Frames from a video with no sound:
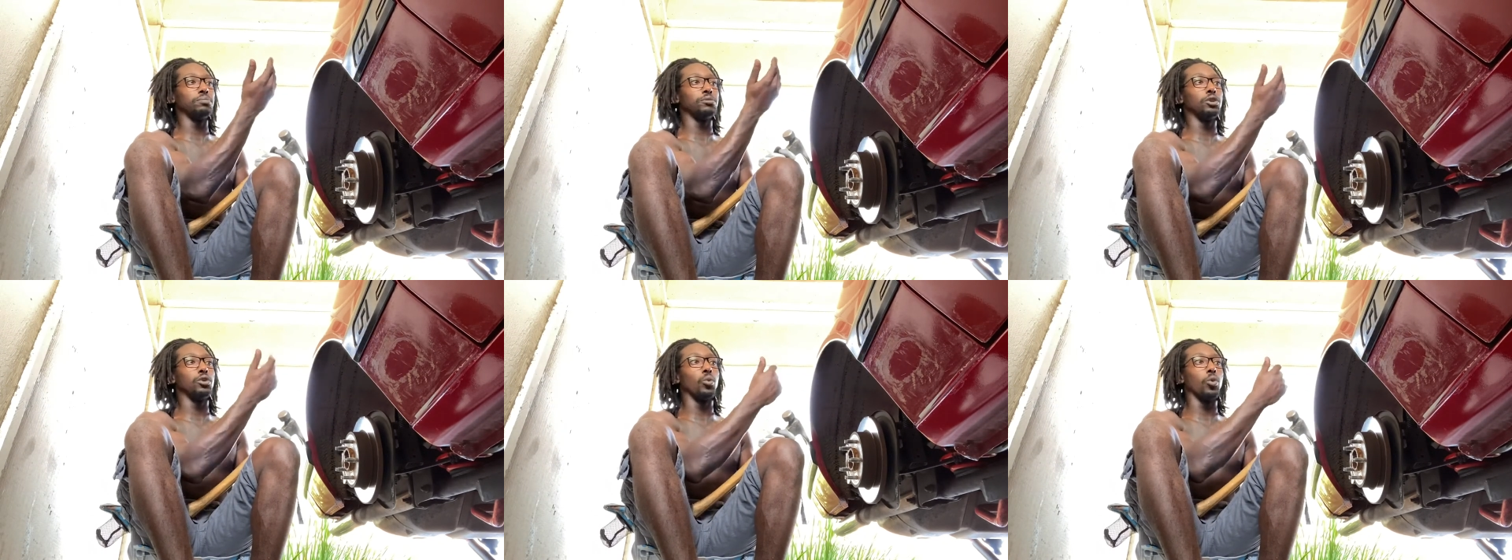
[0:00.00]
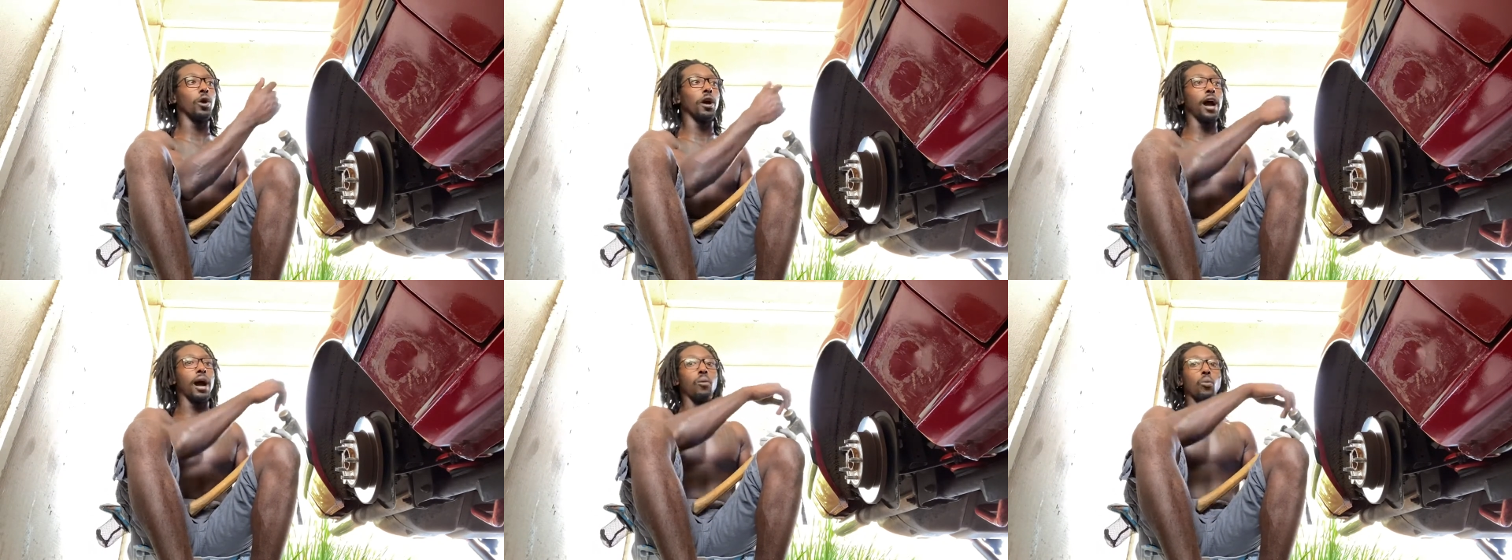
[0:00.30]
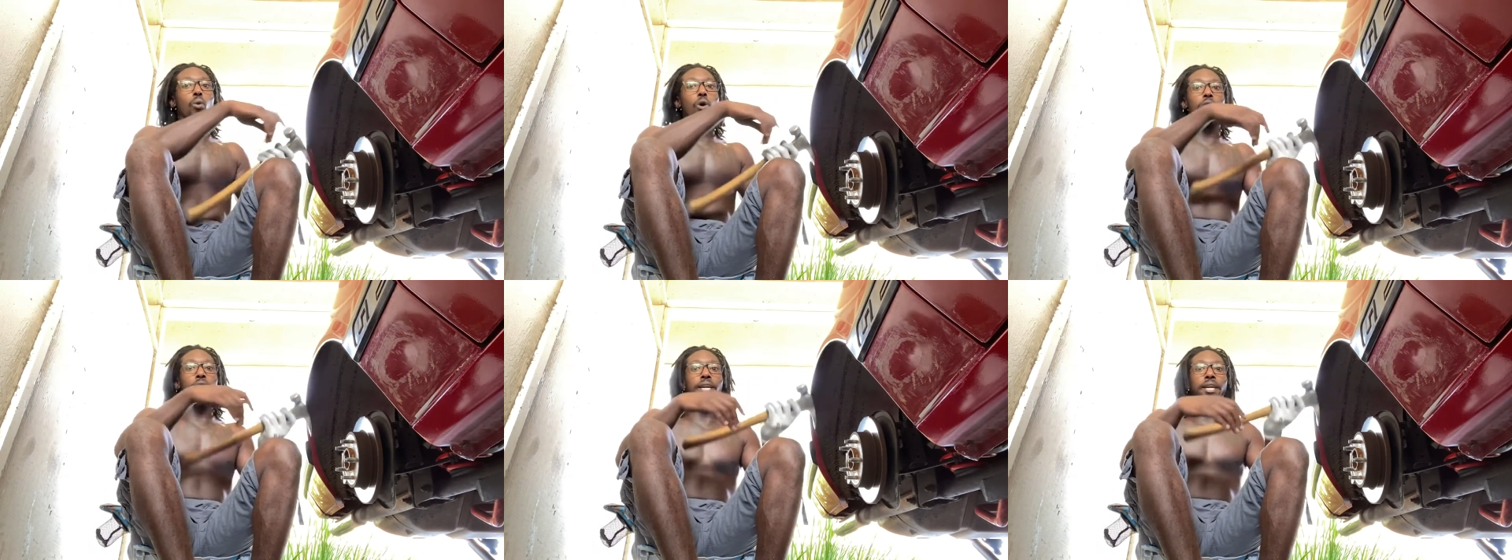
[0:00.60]
to where I
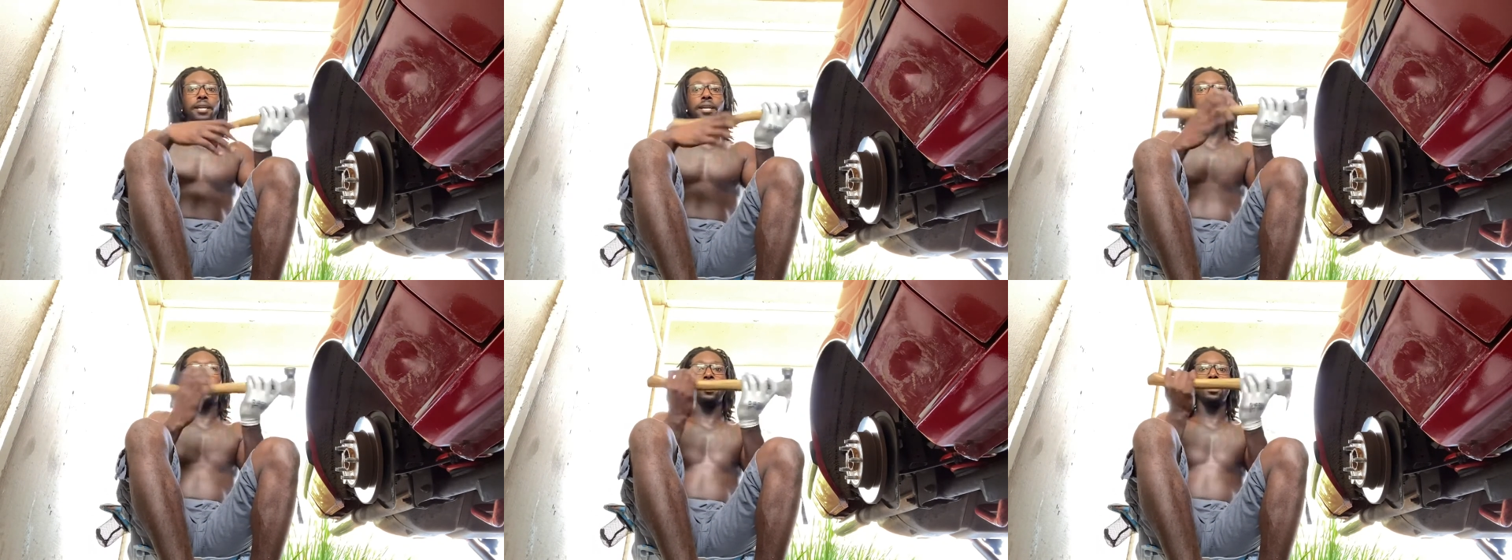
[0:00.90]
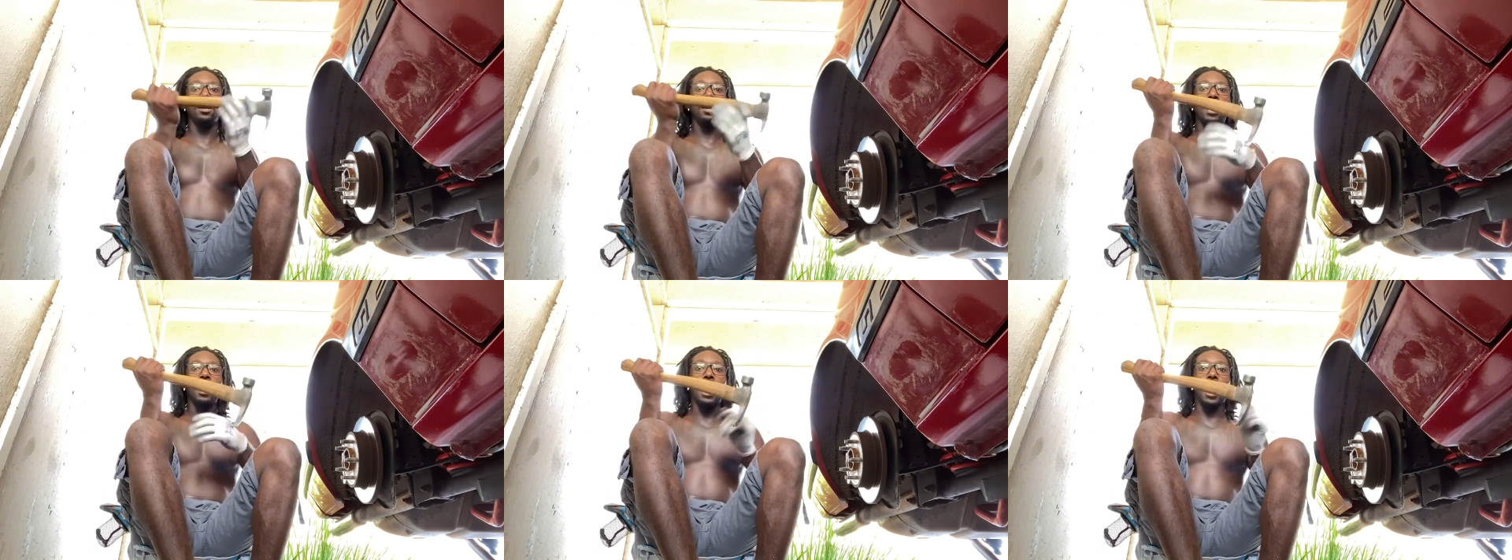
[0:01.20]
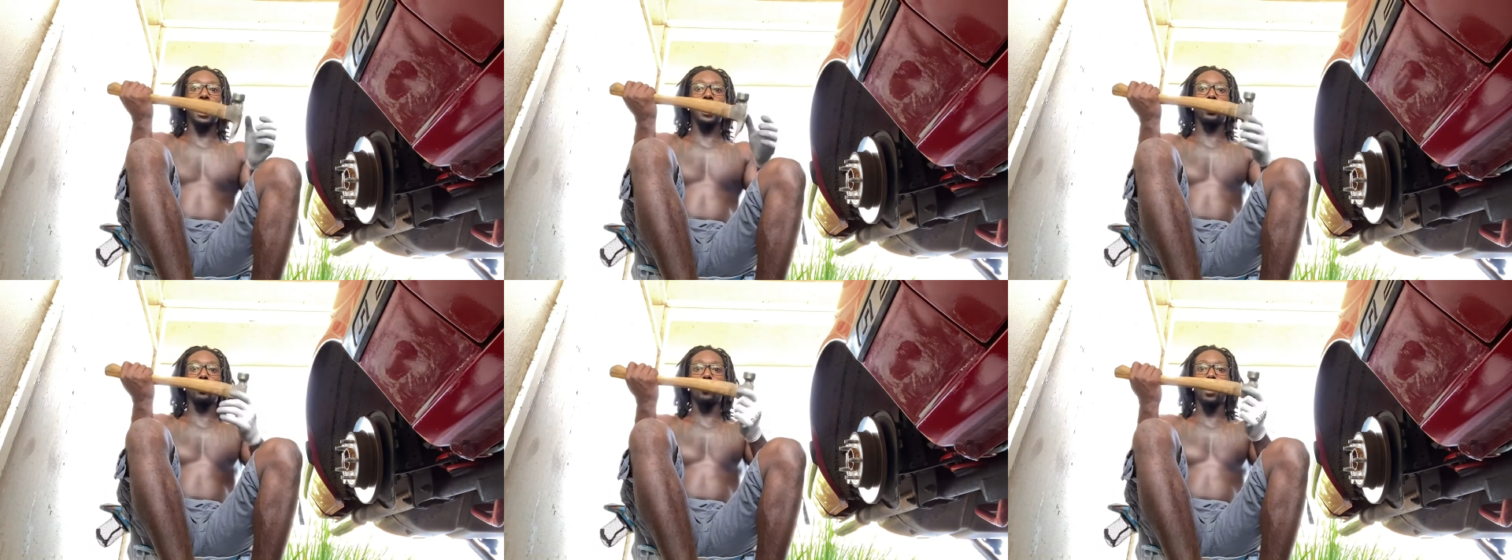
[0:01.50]
wanted,
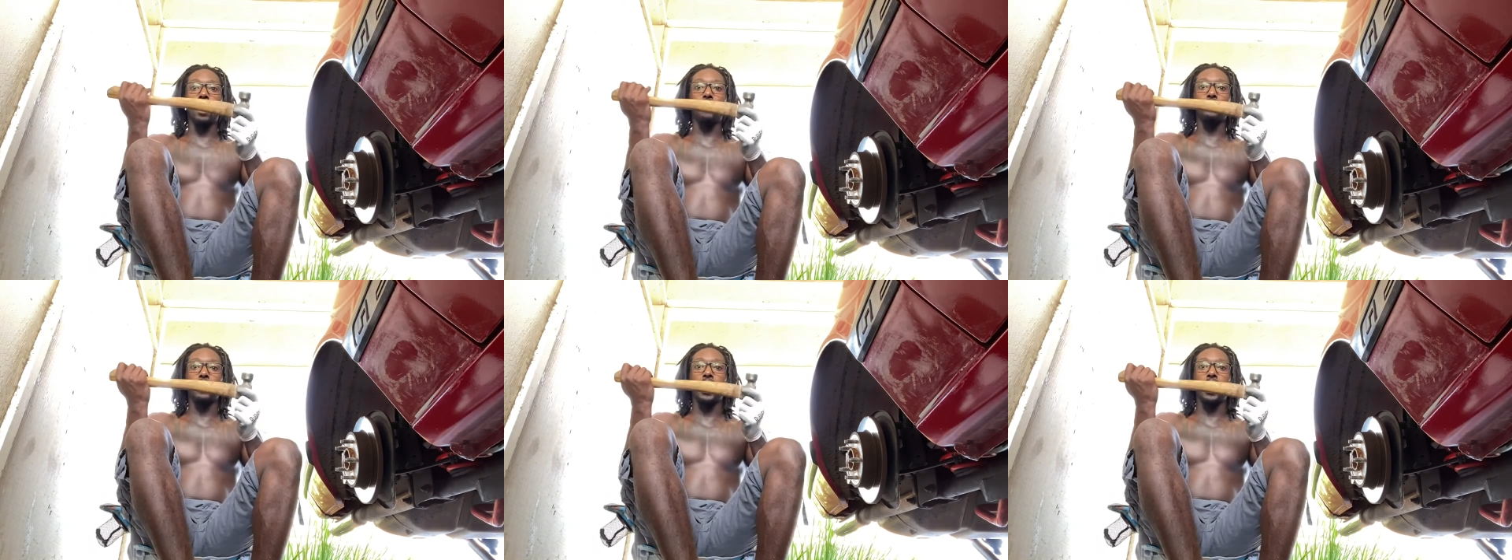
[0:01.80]
I grabbed the